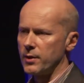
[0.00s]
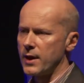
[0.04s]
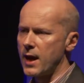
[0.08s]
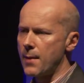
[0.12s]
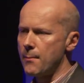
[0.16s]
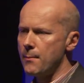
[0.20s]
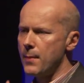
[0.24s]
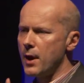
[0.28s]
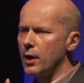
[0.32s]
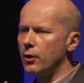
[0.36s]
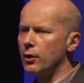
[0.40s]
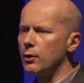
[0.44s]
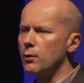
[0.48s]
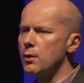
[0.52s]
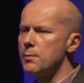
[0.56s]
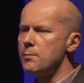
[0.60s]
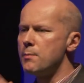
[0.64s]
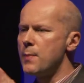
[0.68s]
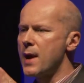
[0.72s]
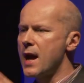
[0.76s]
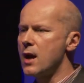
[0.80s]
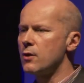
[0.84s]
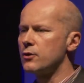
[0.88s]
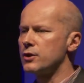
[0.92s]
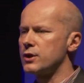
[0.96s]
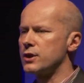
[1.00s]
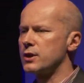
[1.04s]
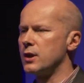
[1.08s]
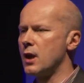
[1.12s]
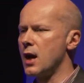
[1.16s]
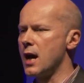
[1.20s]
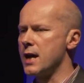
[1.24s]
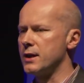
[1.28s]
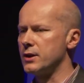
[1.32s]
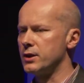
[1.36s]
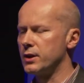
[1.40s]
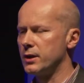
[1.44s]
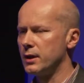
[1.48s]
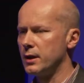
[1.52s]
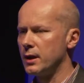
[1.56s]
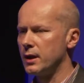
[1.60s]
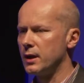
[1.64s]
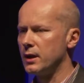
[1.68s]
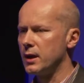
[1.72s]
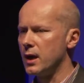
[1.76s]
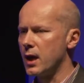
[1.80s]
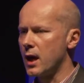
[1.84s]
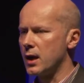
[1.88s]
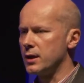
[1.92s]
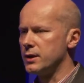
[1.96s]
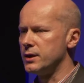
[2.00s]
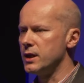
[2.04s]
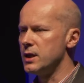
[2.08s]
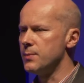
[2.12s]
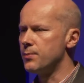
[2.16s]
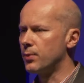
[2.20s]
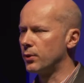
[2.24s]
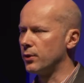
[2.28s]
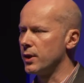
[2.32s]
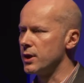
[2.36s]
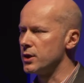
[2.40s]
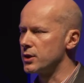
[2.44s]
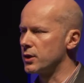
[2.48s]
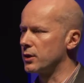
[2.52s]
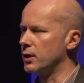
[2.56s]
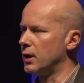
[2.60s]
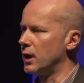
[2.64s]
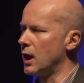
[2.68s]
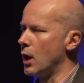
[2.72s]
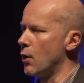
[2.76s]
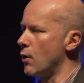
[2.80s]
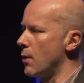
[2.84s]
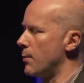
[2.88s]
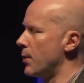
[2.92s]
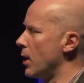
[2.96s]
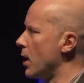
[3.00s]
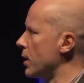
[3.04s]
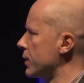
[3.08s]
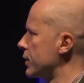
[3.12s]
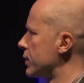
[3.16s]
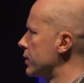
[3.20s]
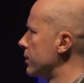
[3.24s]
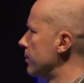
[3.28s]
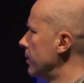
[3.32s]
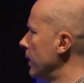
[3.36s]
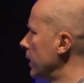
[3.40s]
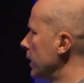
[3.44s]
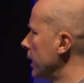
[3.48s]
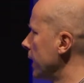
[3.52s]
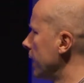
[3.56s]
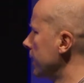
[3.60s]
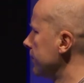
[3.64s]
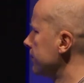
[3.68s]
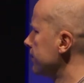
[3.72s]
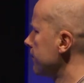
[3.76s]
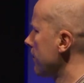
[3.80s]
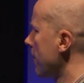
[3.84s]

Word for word: And that mirror would bounce light uh, deeper into the lower parts of the building.